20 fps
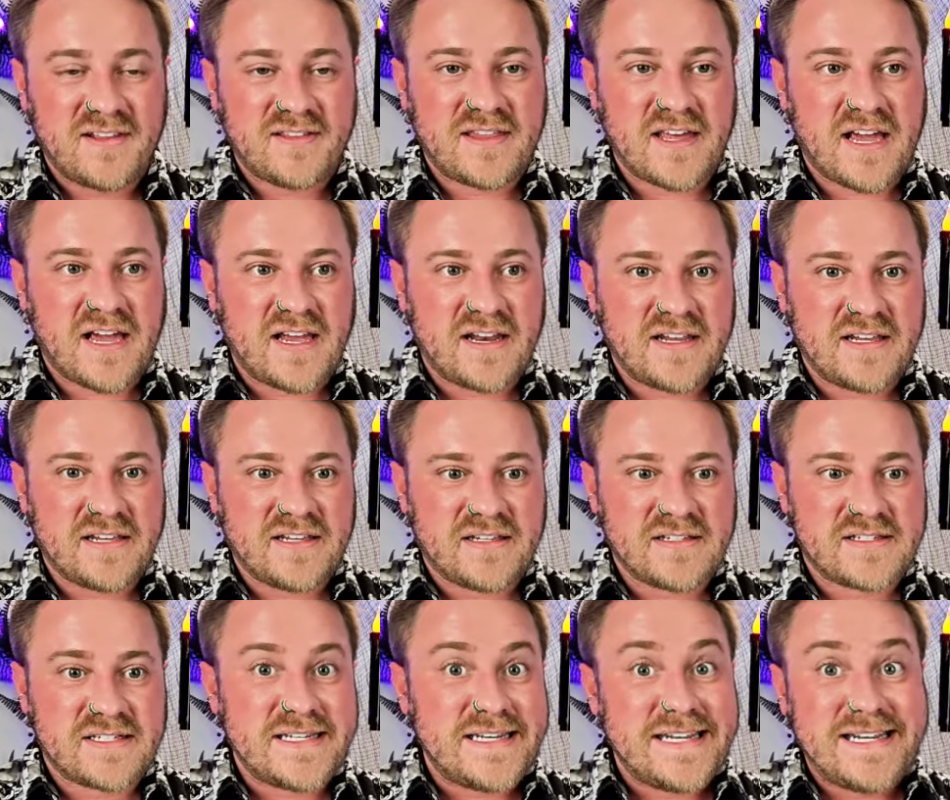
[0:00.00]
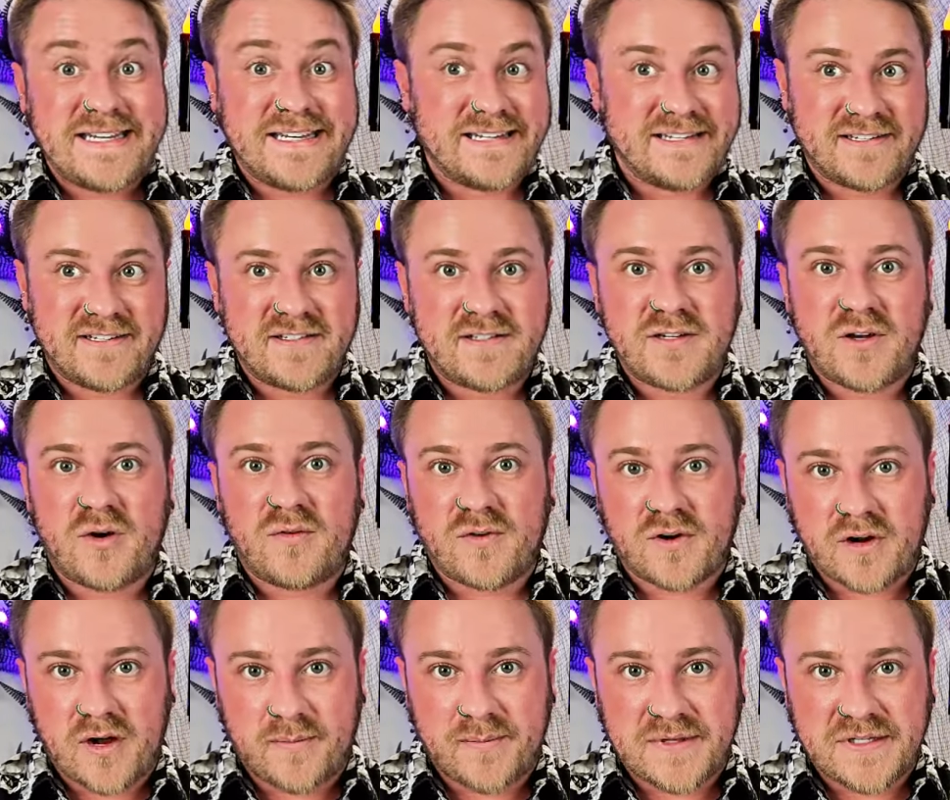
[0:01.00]
that is needed to
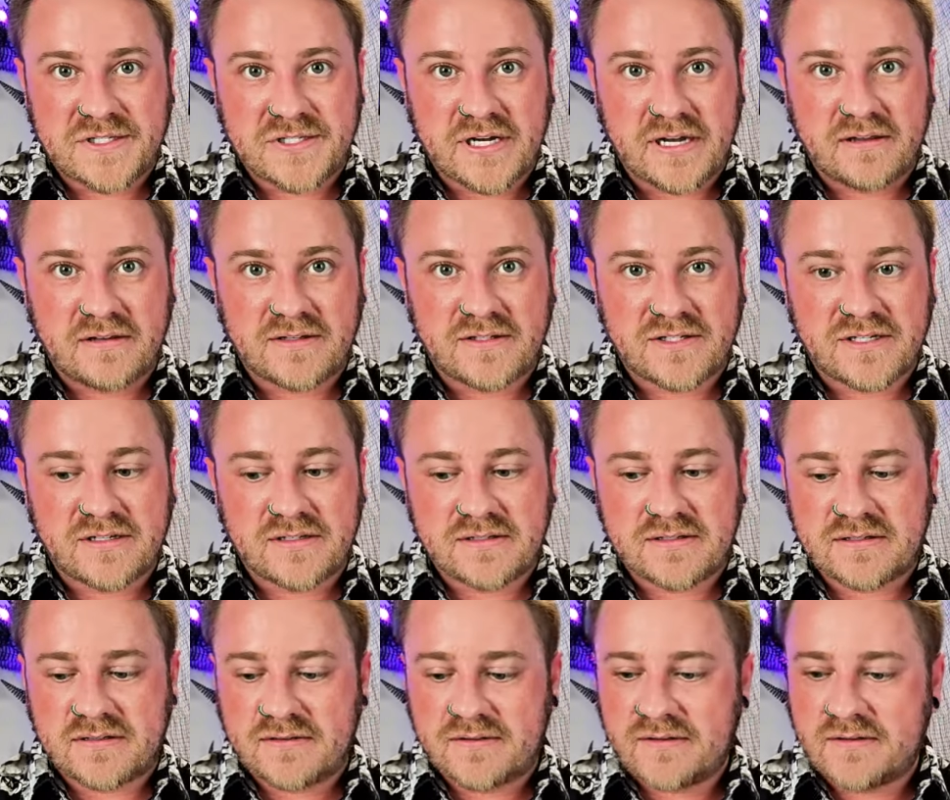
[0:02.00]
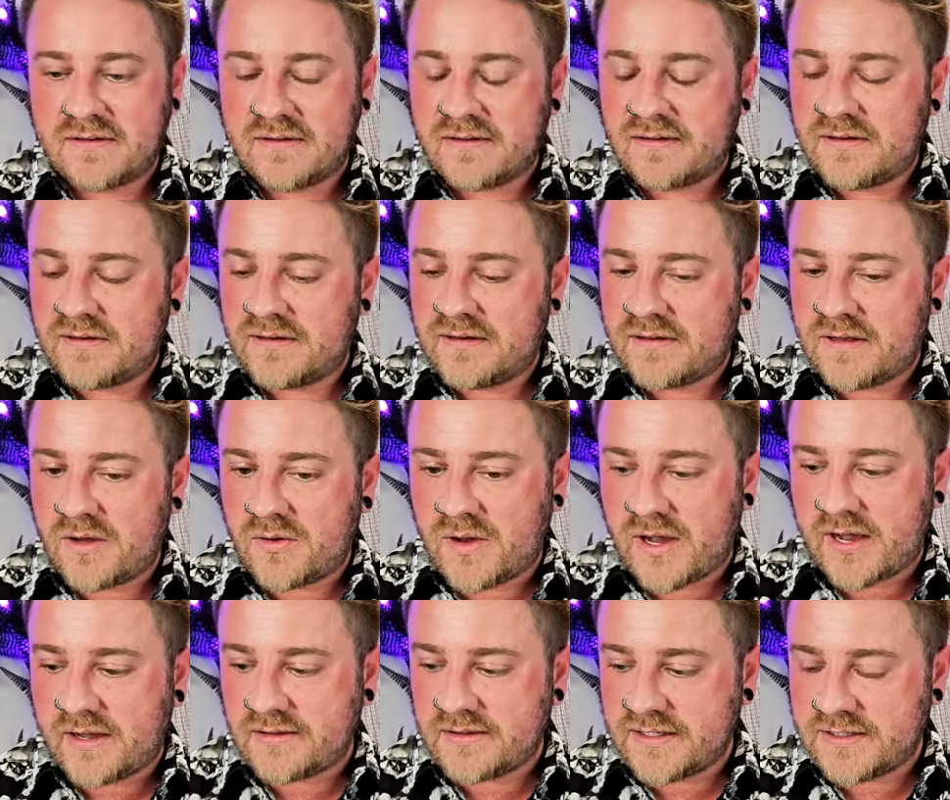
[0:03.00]
overcome these challenges.
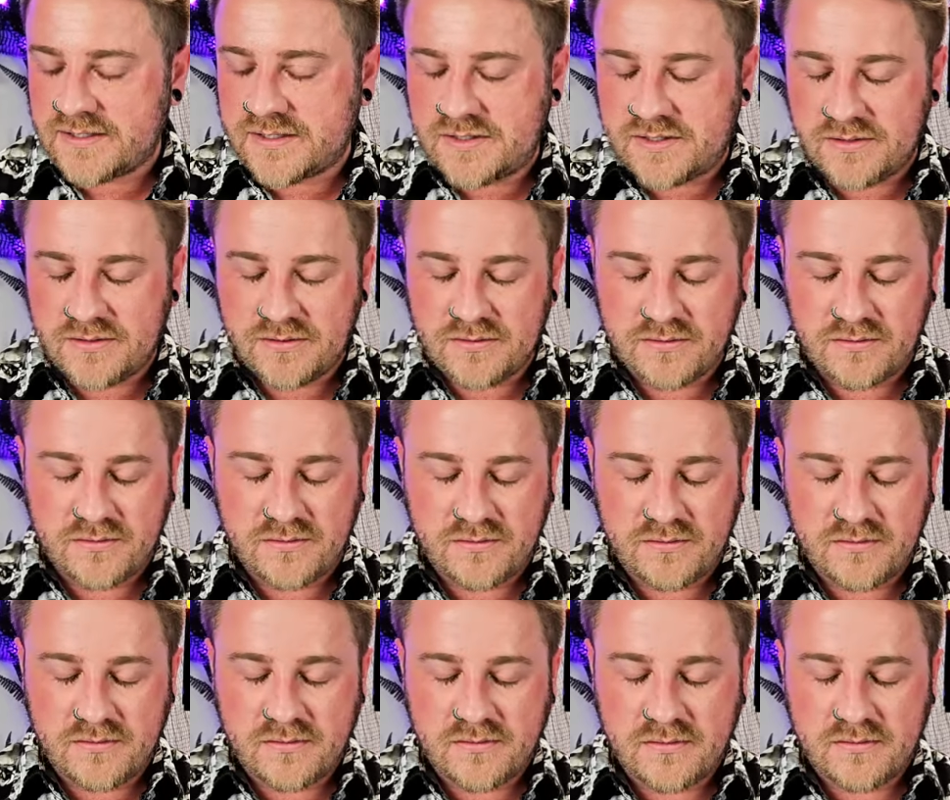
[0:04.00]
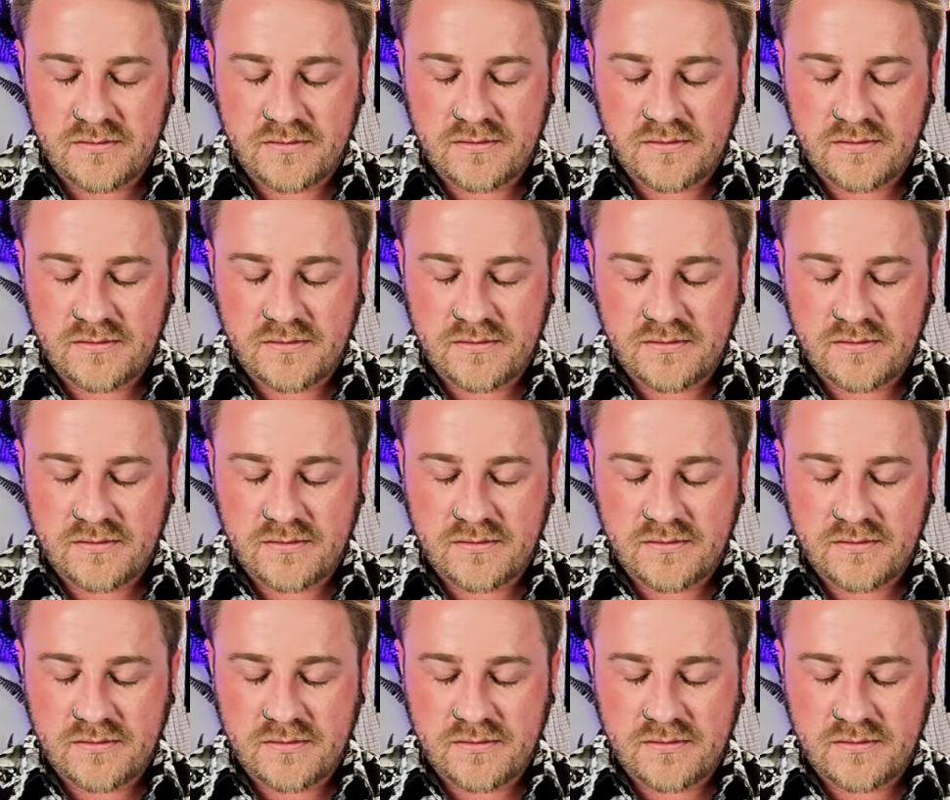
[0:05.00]
Okay, let's do